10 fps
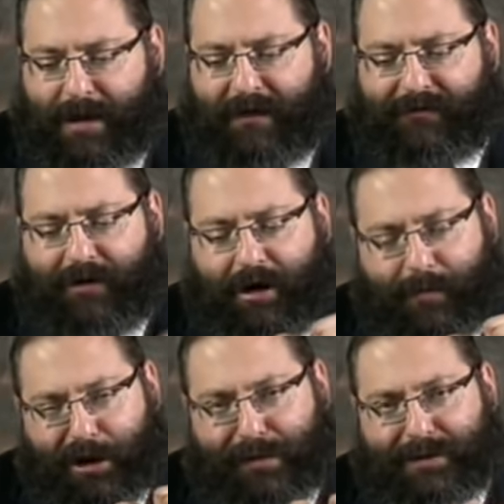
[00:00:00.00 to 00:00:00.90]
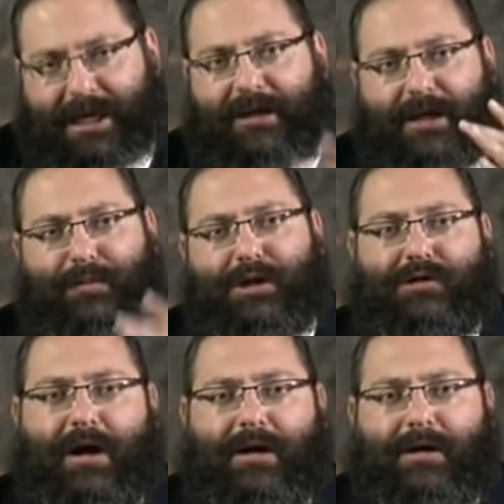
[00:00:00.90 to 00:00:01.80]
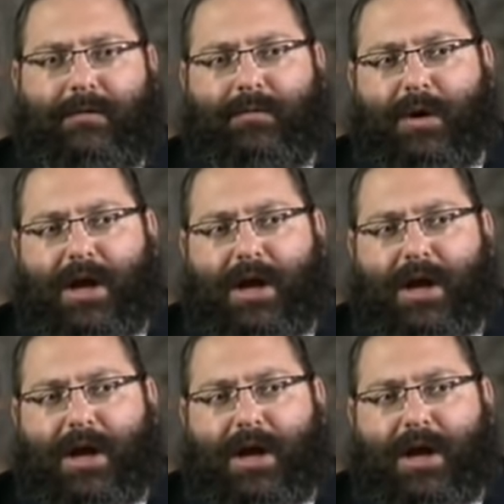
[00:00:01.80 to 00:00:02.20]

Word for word: Avram Adam Tzadik Misraim.